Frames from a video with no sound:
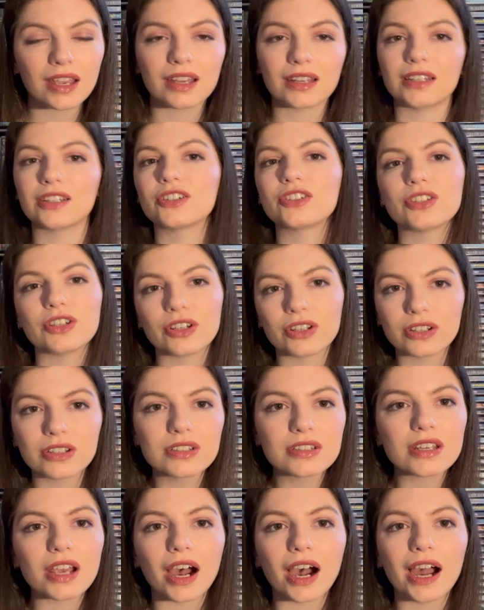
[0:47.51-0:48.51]
at a certain
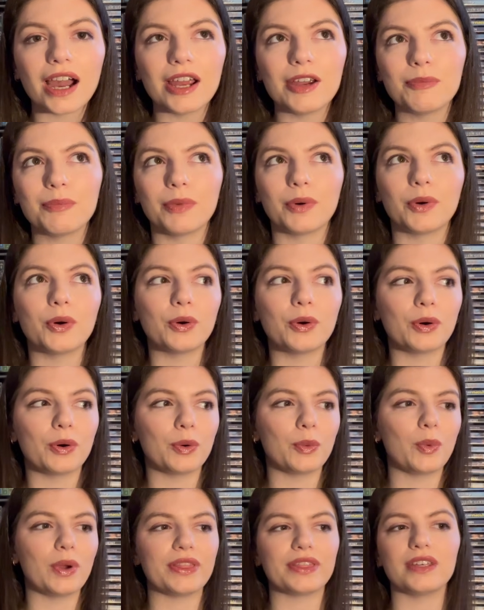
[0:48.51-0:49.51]
time, or
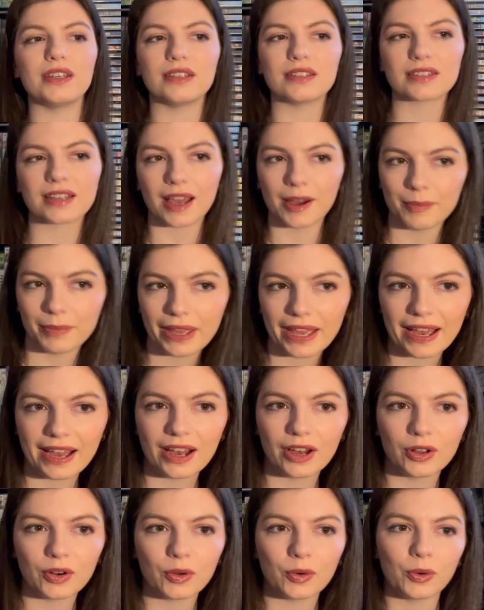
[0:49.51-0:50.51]
when things come
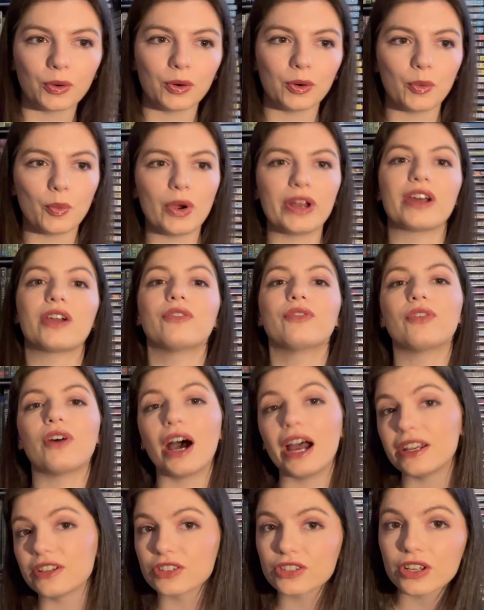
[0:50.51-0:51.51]
out, or when I
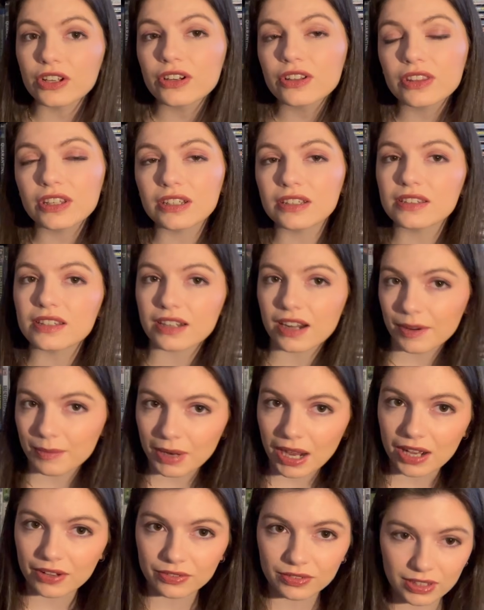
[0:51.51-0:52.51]
find certain things that I'm
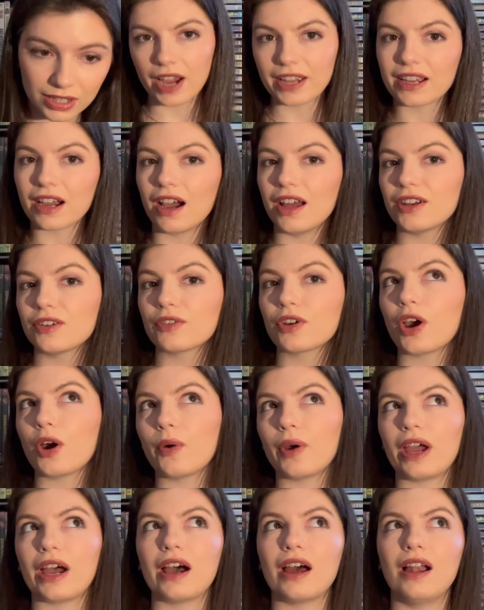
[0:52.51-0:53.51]
after. I kind of go
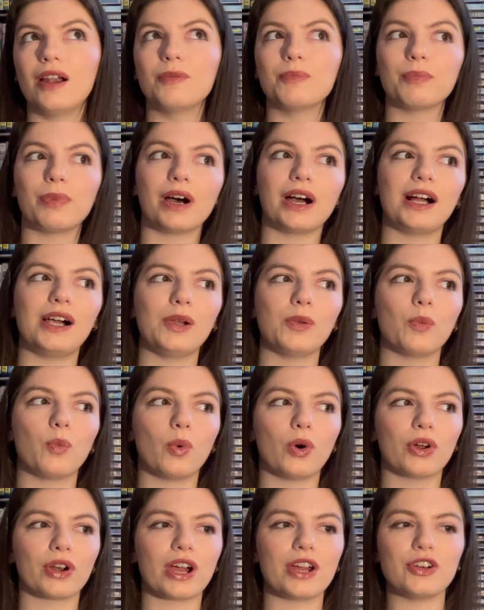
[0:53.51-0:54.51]
out and buy
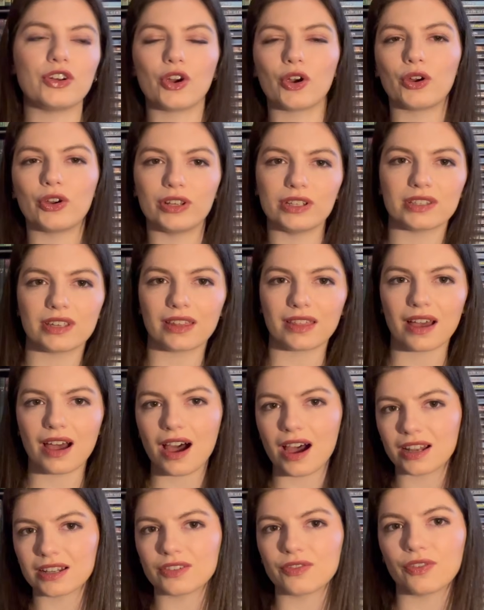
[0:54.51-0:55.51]
what I know is either
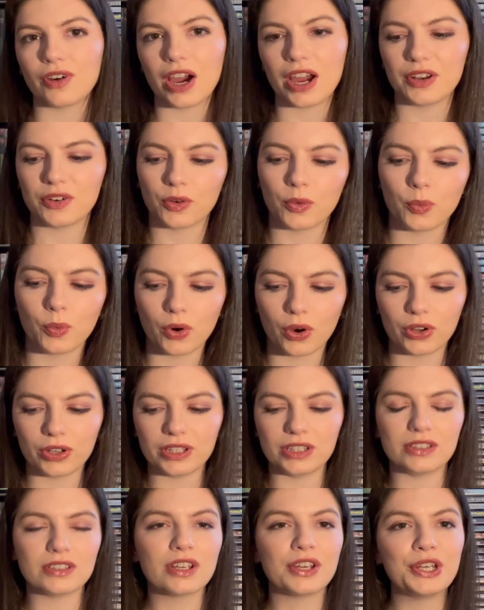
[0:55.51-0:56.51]
hard to find or what
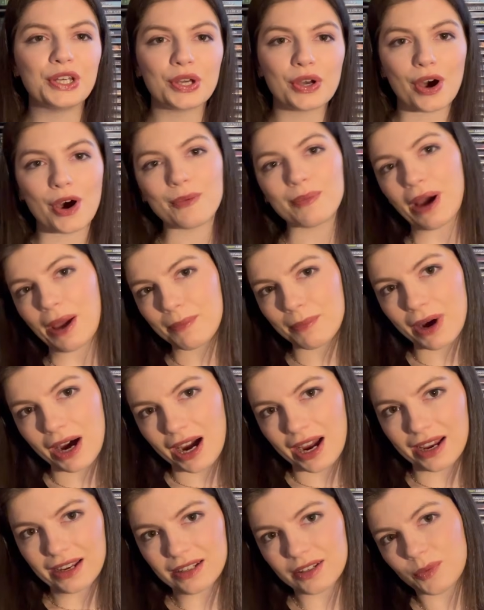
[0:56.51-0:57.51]
is on my
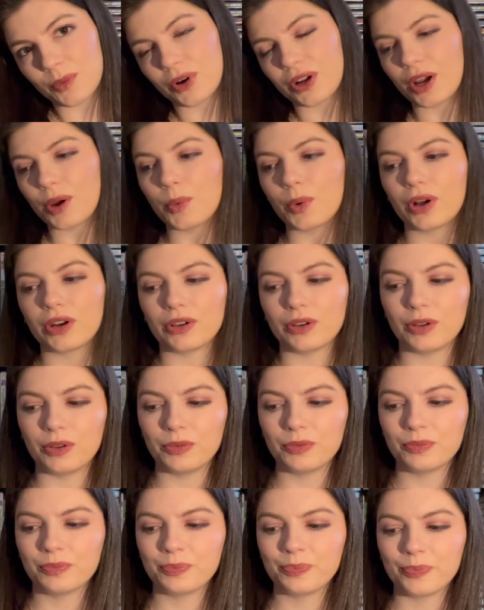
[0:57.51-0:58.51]
mind and what I want
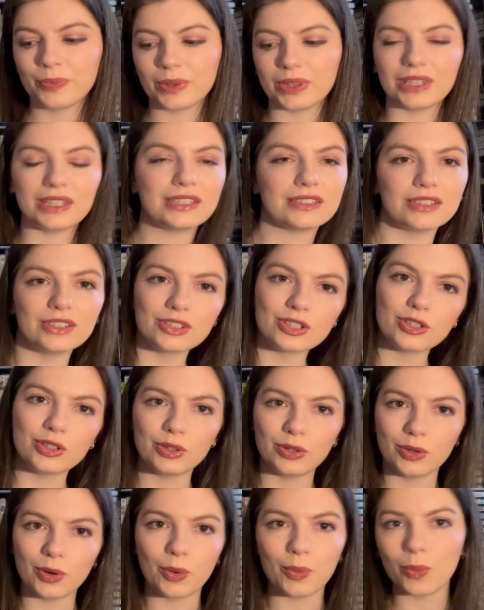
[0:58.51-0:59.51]
to listen
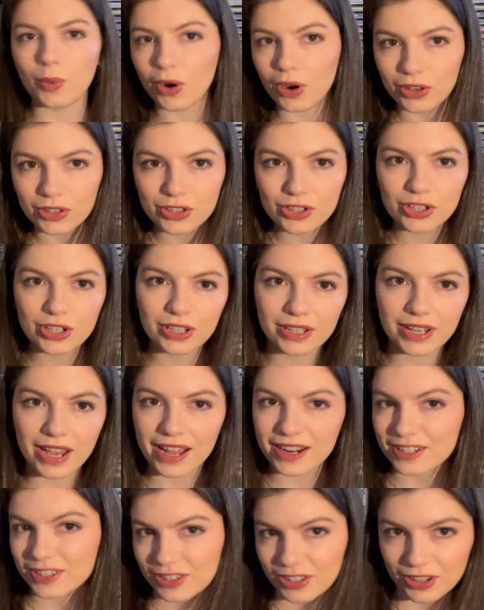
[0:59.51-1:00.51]
to or watch
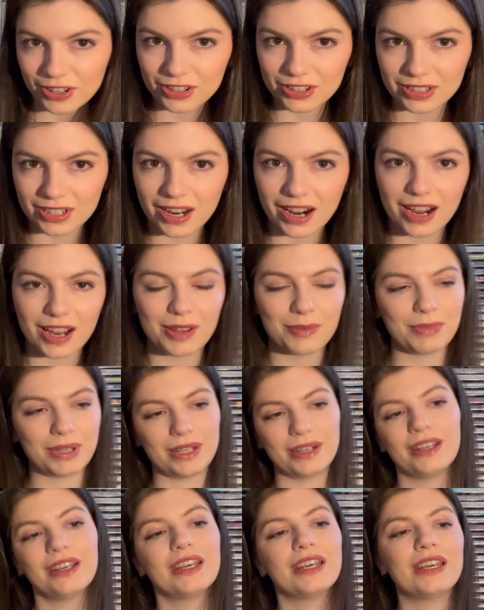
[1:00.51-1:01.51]
at a certain time.
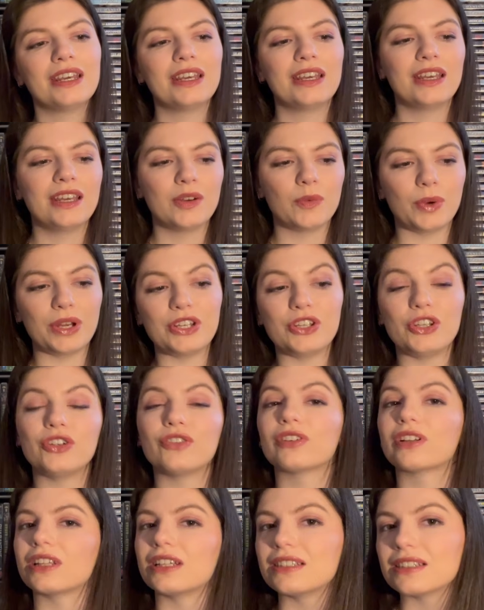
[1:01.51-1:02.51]
And when new
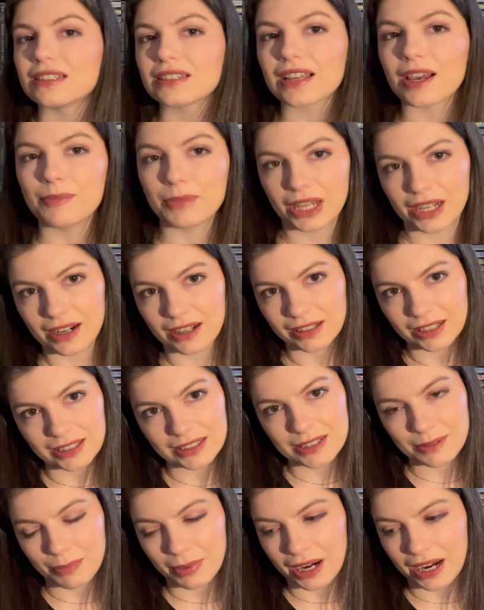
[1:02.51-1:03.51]
releases come out, I like
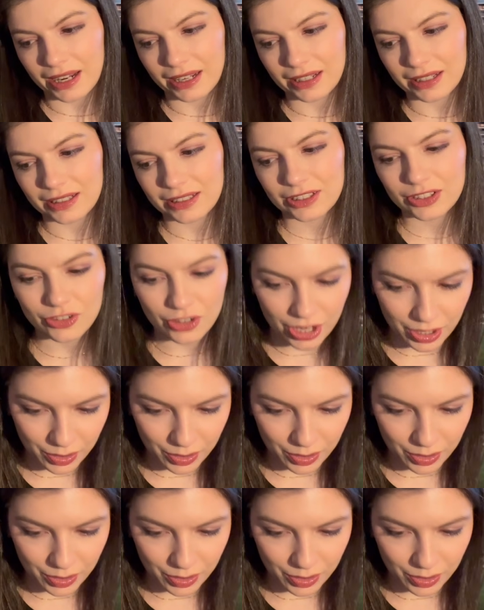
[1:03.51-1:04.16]
to buy it straight